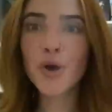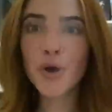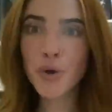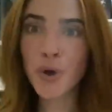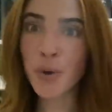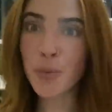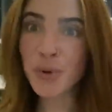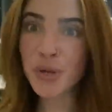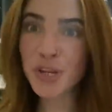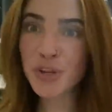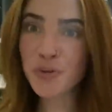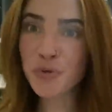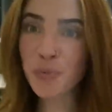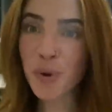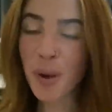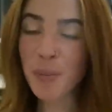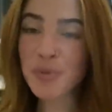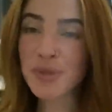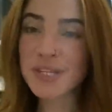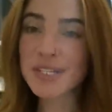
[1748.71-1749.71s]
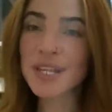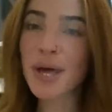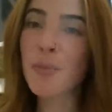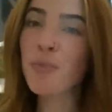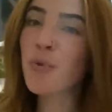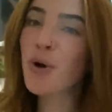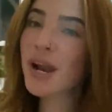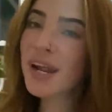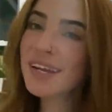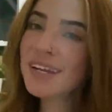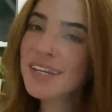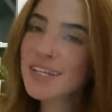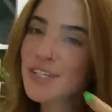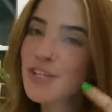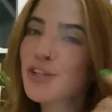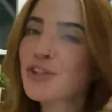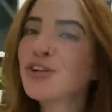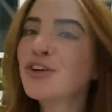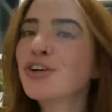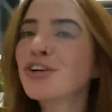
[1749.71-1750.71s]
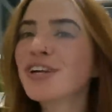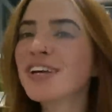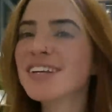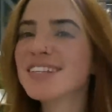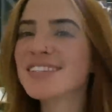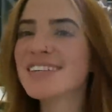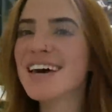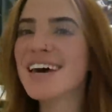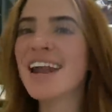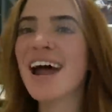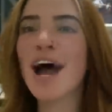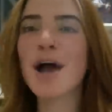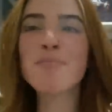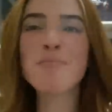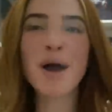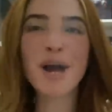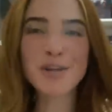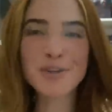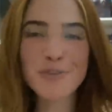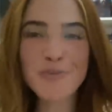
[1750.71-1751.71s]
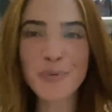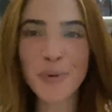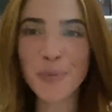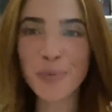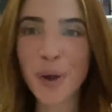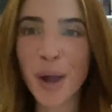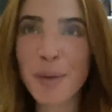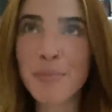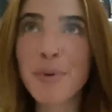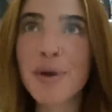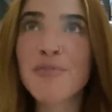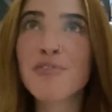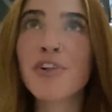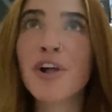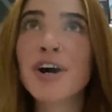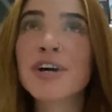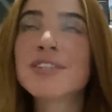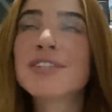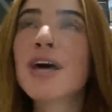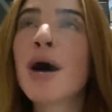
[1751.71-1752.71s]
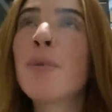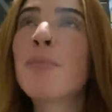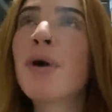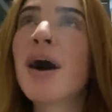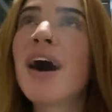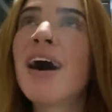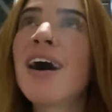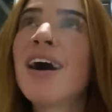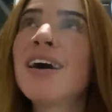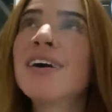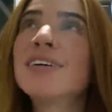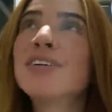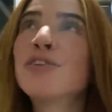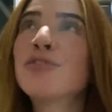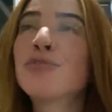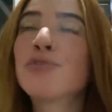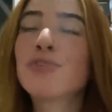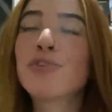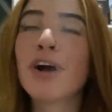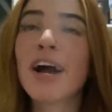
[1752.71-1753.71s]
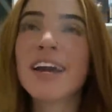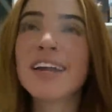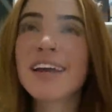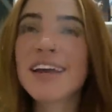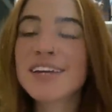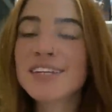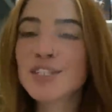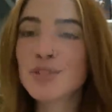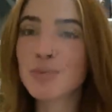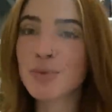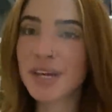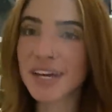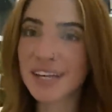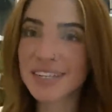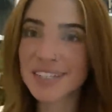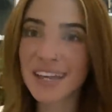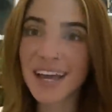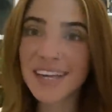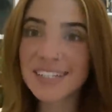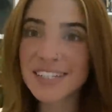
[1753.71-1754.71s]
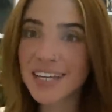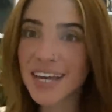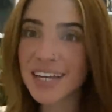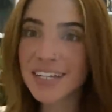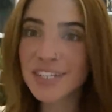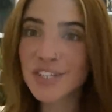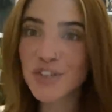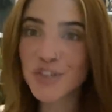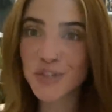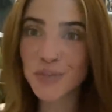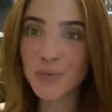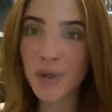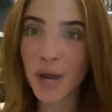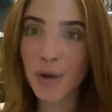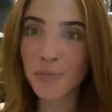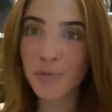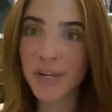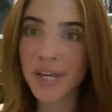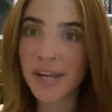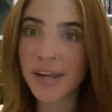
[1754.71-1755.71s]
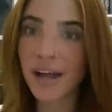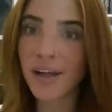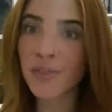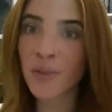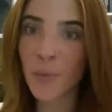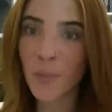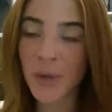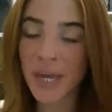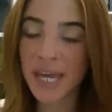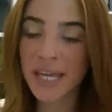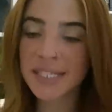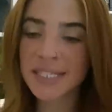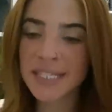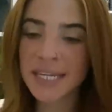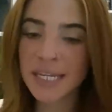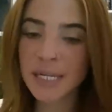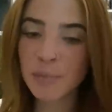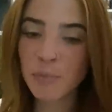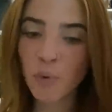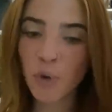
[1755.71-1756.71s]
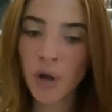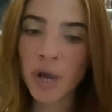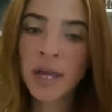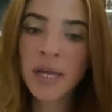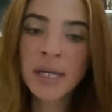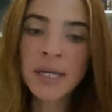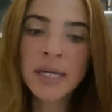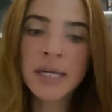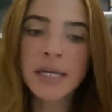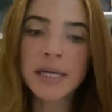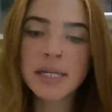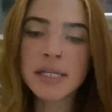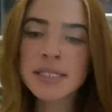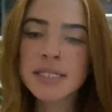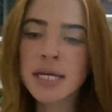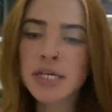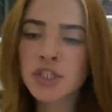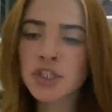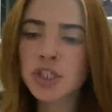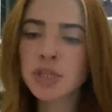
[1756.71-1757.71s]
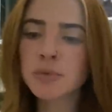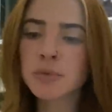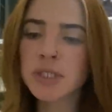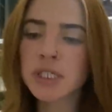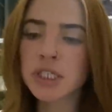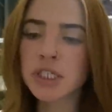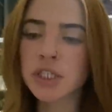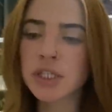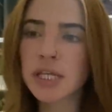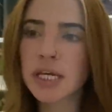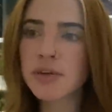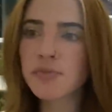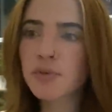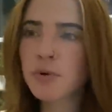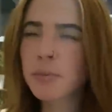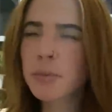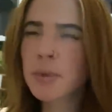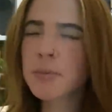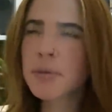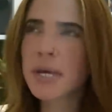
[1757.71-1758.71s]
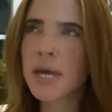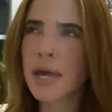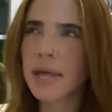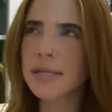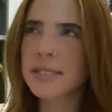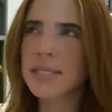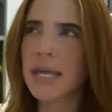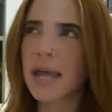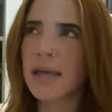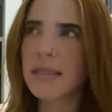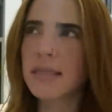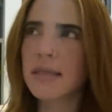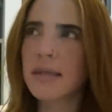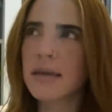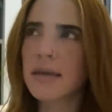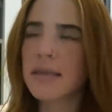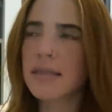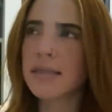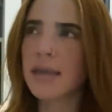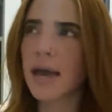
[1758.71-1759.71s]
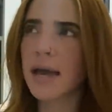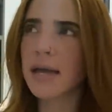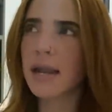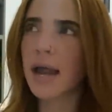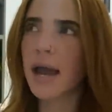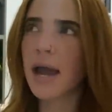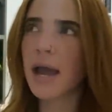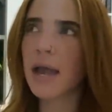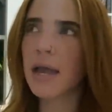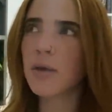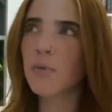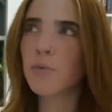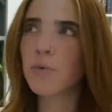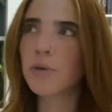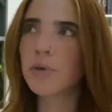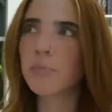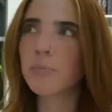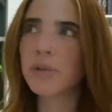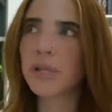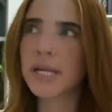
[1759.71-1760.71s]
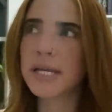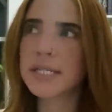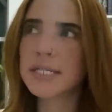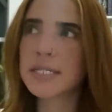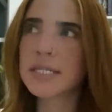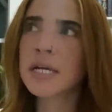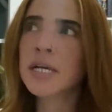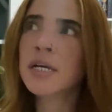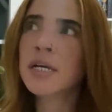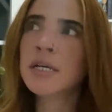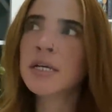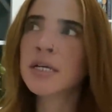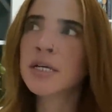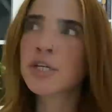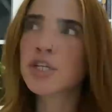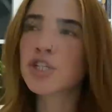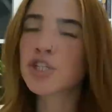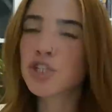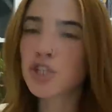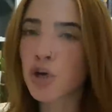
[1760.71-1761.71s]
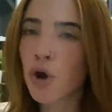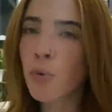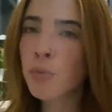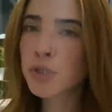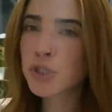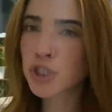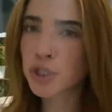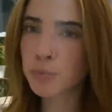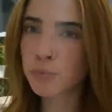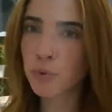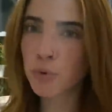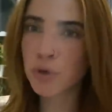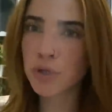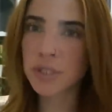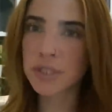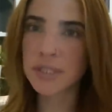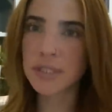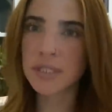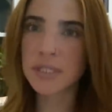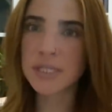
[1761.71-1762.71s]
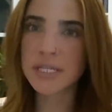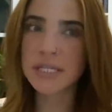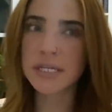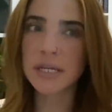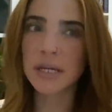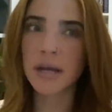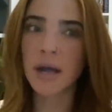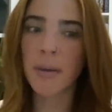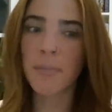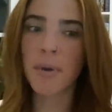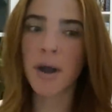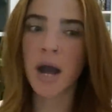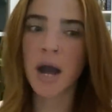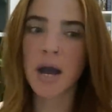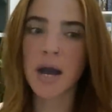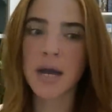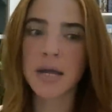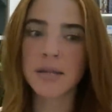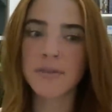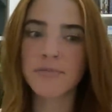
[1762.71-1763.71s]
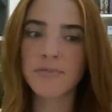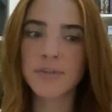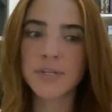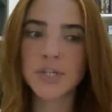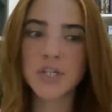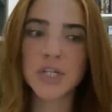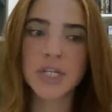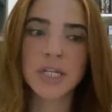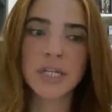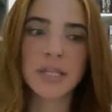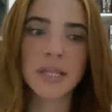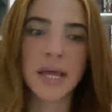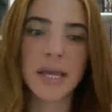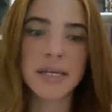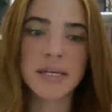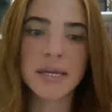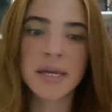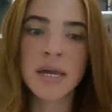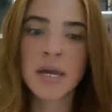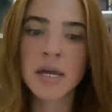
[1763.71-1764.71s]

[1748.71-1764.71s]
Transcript: Okay, we need to wrap this up. What I need to learn is that I might as well wrap my vlogs up on Fridays because I tend to not read on the weekends anymore. And it's actually a really good thing for me because I think that I would place so much importance upon finishing like